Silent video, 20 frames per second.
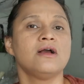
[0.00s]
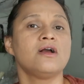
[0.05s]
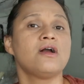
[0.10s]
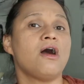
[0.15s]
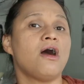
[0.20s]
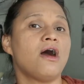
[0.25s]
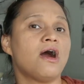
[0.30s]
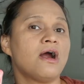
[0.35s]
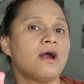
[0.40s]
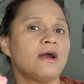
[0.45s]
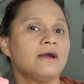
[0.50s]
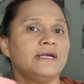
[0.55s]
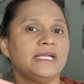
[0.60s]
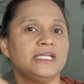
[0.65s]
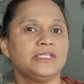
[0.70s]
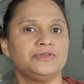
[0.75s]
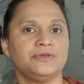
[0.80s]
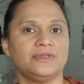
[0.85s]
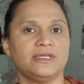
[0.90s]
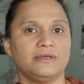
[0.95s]
car,
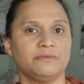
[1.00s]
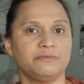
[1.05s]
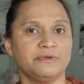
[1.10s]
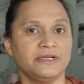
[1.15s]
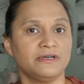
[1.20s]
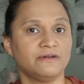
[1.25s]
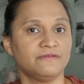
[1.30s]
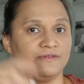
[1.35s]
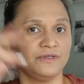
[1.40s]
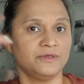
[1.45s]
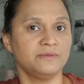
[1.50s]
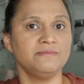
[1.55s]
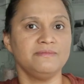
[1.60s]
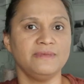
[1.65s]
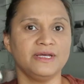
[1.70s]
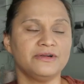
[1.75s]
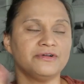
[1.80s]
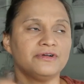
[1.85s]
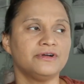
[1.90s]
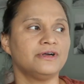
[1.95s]
into the rear view
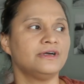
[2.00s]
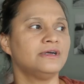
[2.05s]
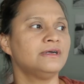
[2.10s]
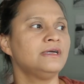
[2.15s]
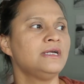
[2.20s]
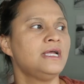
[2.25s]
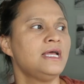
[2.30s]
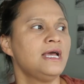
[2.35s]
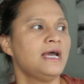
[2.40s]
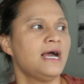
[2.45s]
mirror.